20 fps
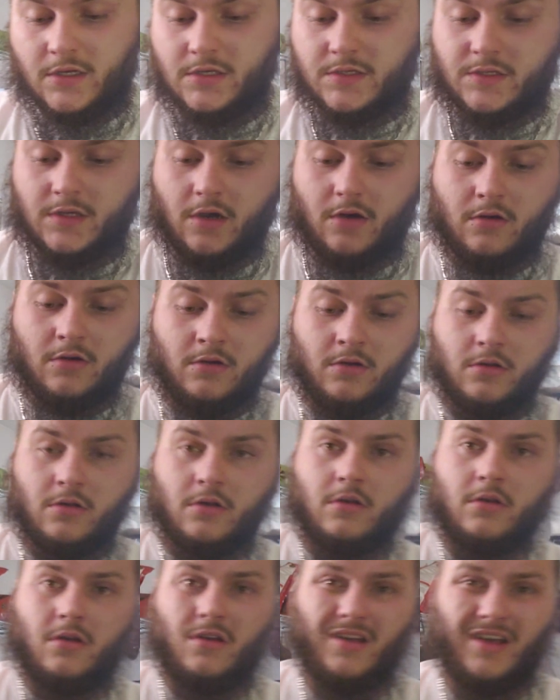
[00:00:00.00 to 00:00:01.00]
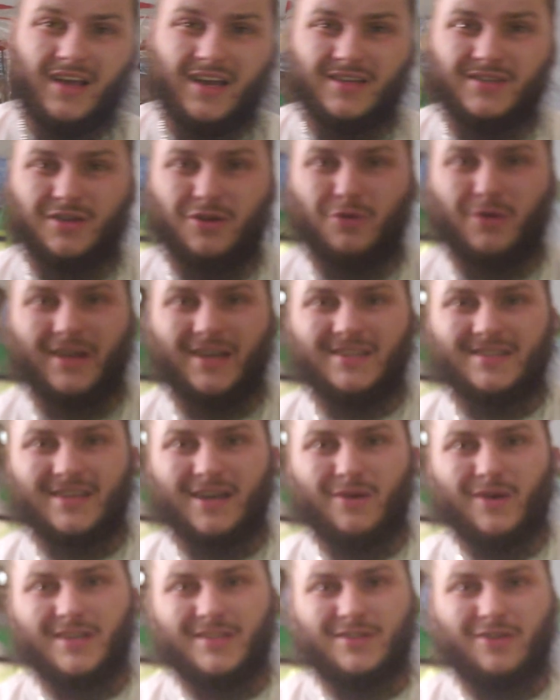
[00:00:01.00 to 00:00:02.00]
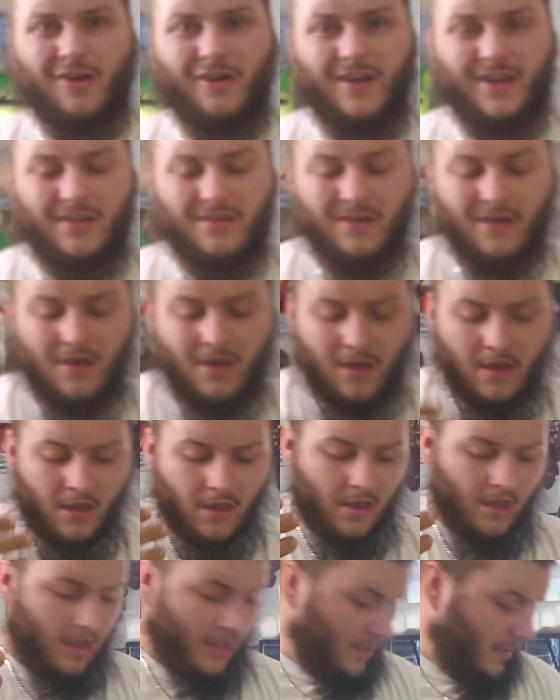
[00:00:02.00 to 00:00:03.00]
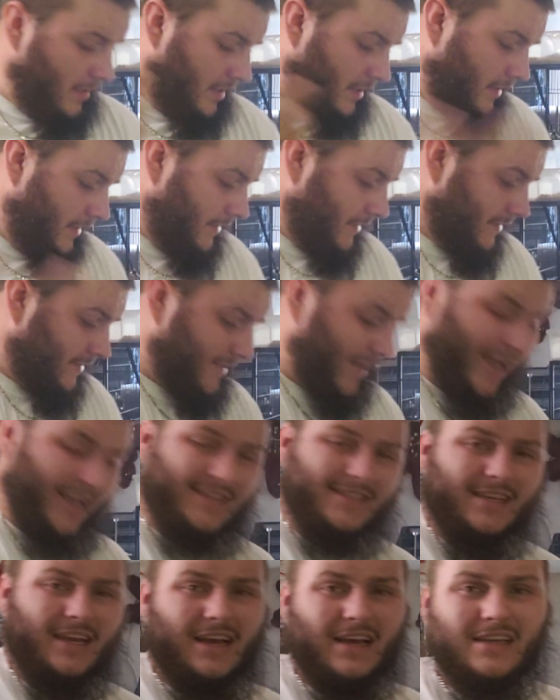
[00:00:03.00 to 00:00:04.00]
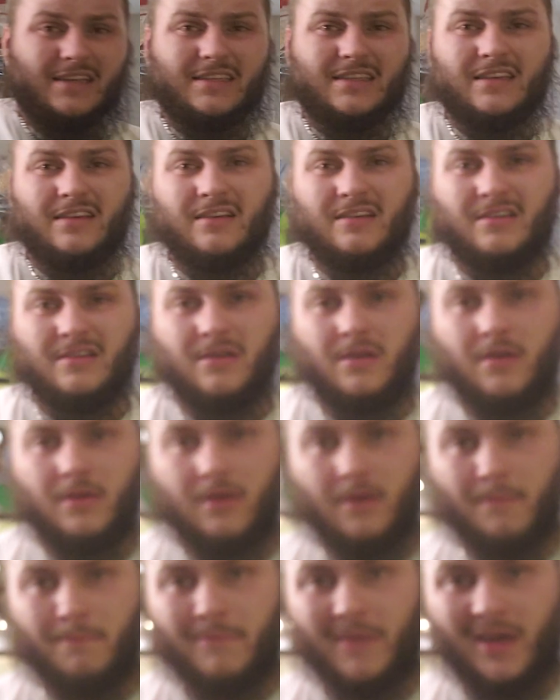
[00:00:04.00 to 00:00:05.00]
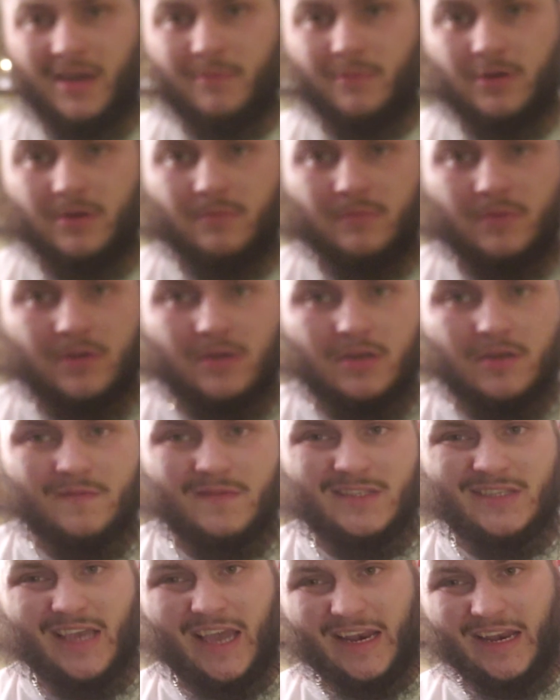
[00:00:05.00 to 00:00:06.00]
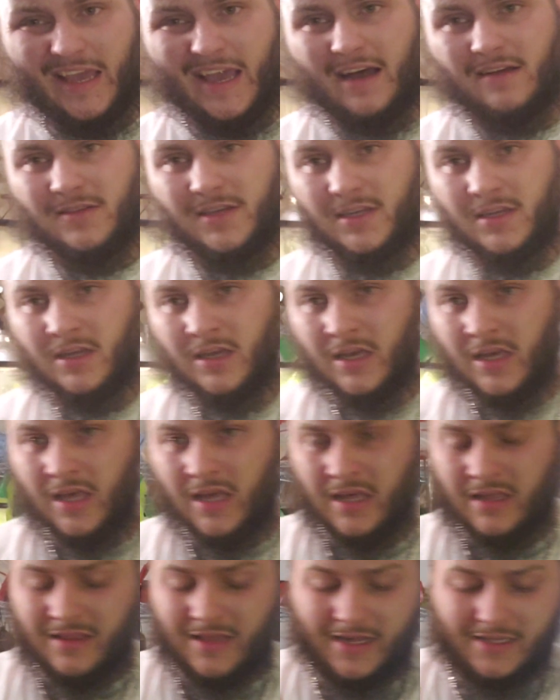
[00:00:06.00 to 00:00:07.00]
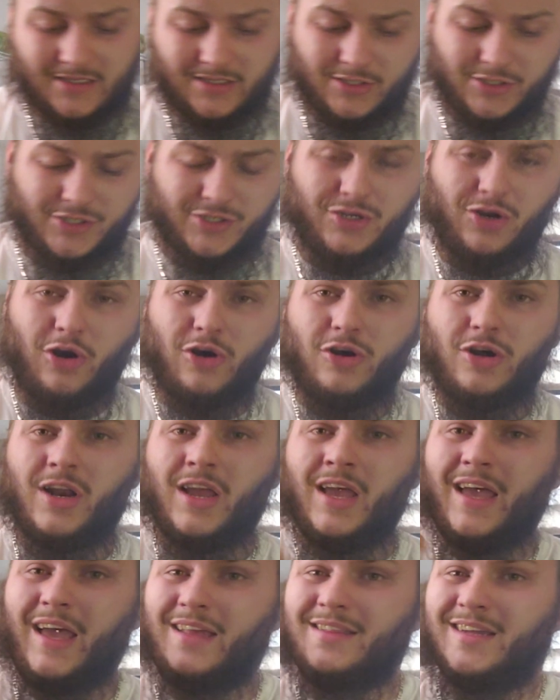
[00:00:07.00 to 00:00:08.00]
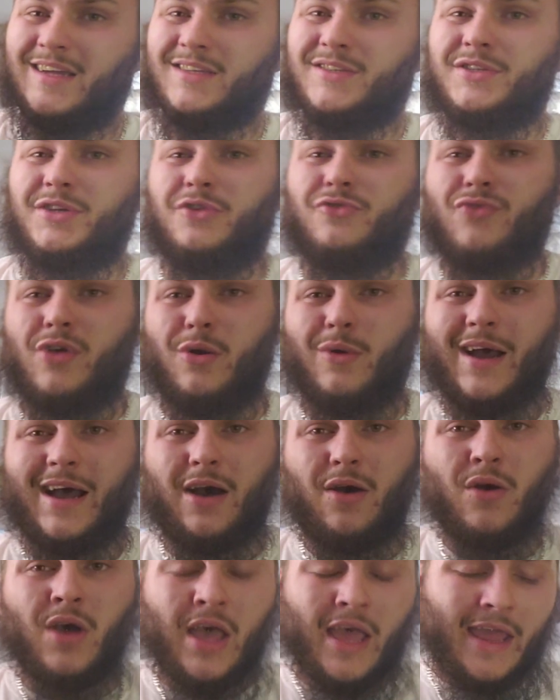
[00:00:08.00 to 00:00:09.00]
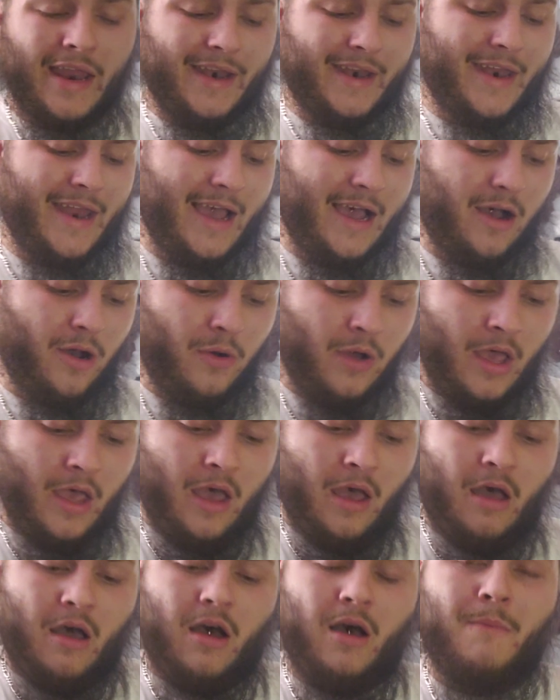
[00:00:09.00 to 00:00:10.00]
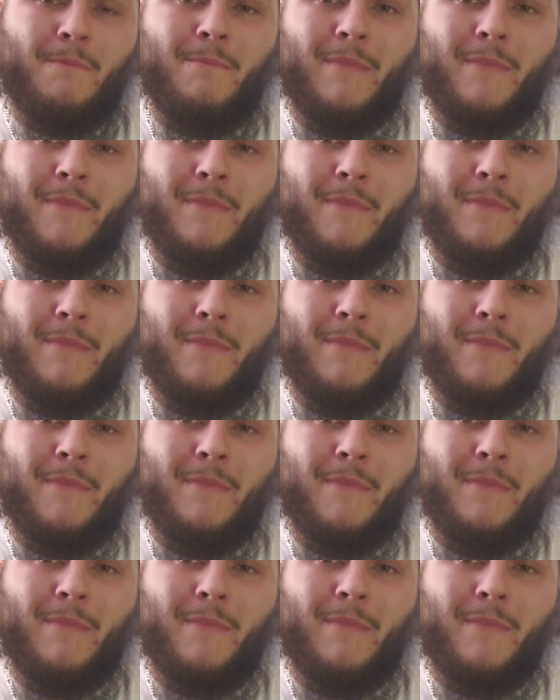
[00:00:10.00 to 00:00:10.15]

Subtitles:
So, as always, how I started, tank size, minimum 10 gallon. That's to start, and that's to grow out. Now, a